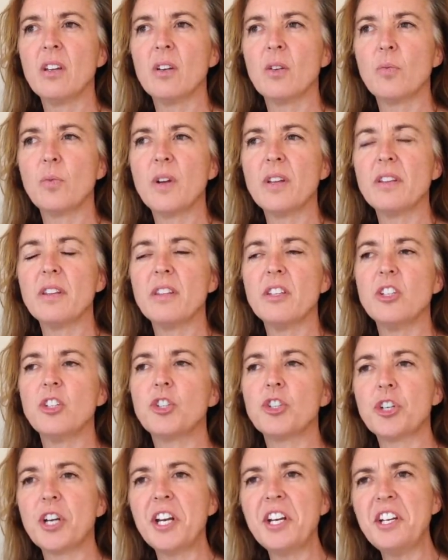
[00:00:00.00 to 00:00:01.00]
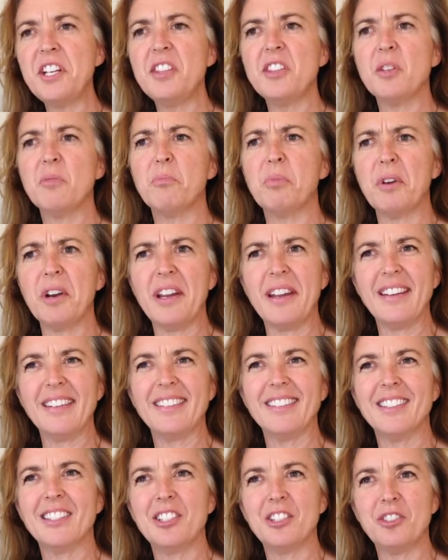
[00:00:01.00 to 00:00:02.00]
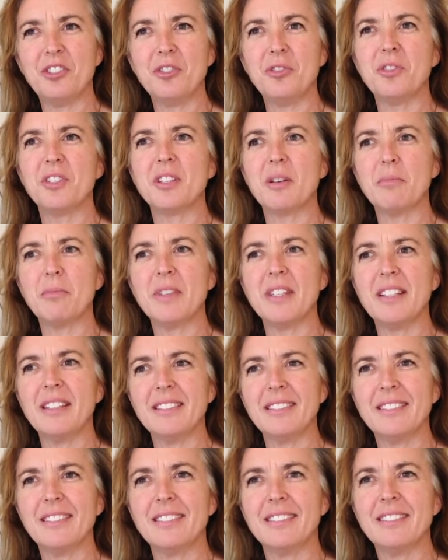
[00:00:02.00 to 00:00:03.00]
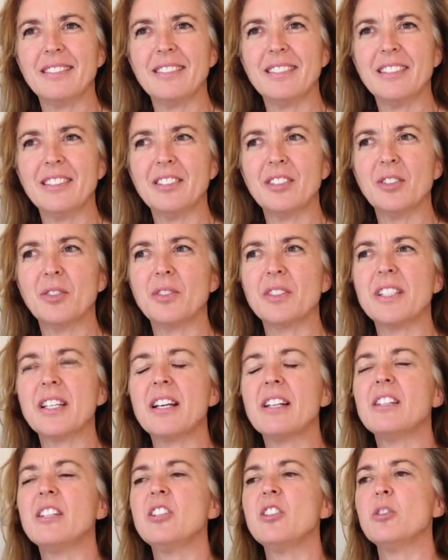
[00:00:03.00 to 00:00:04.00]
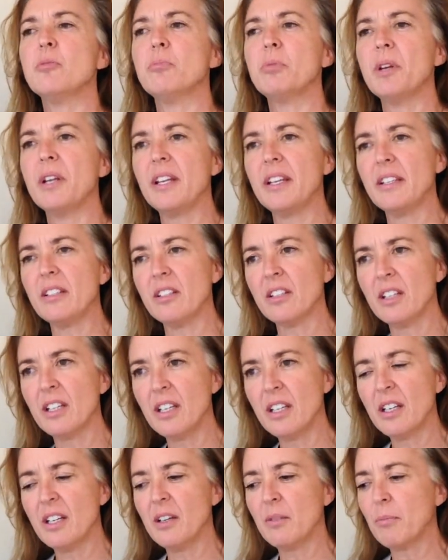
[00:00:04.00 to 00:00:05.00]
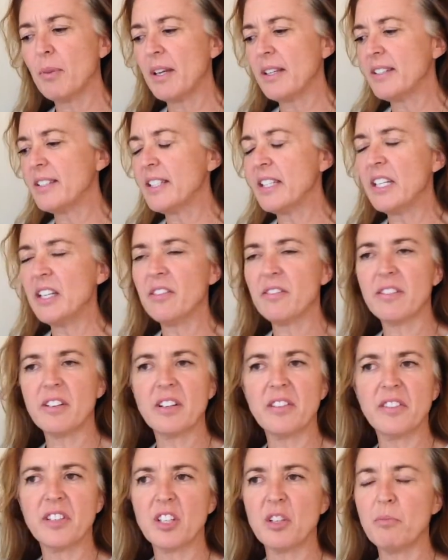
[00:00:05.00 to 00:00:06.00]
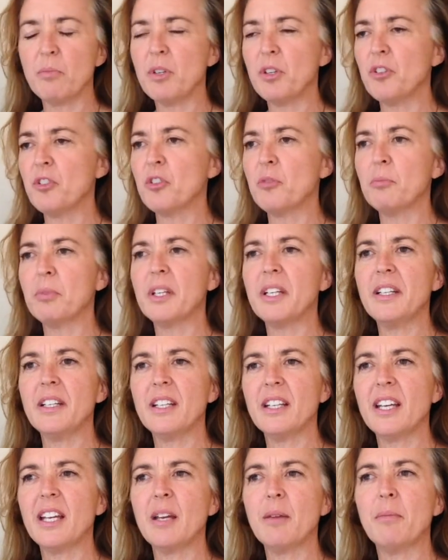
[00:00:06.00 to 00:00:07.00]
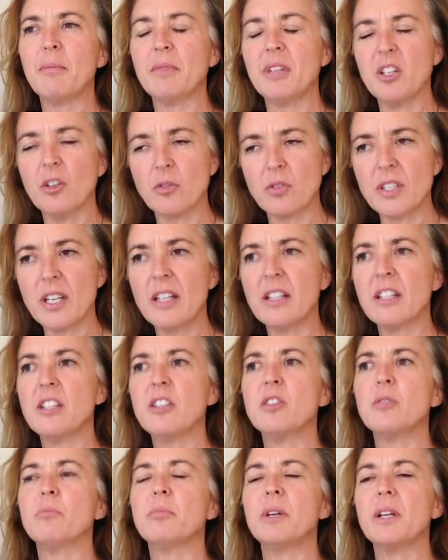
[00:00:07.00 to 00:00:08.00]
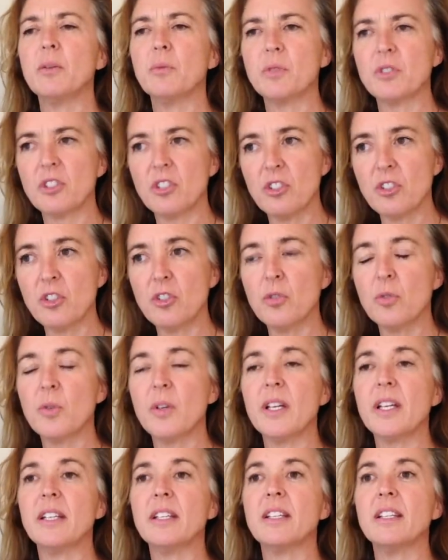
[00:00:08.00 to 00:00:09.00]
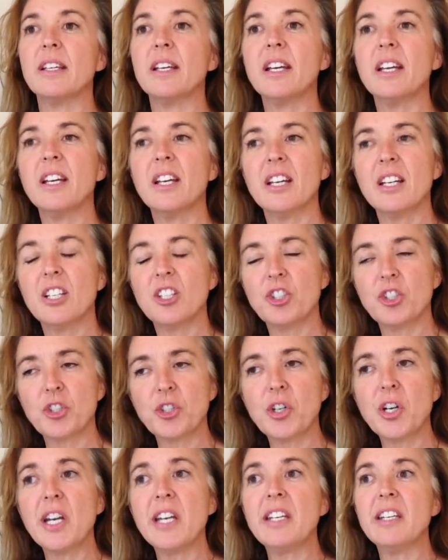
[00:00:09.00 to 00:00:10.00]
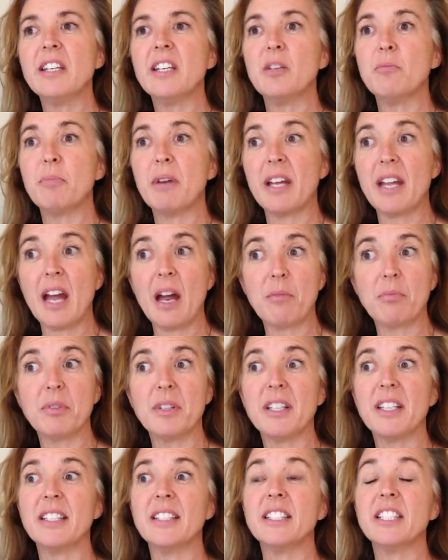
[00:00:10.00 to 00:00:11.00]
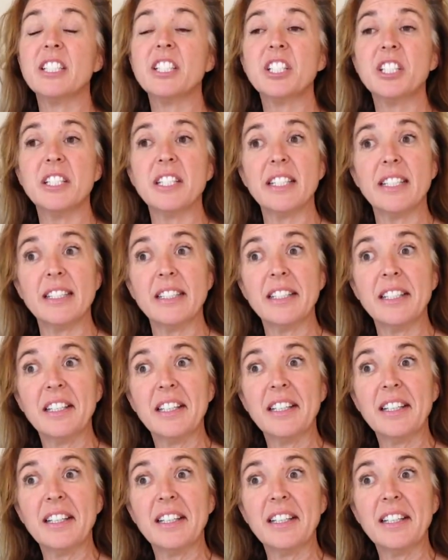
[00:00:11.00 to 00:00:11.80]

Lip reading: rather than training the brain to do something, and telling the brain by sitting in front of a computer and playing a game, telling the brain what to do and training it by operant conditioning,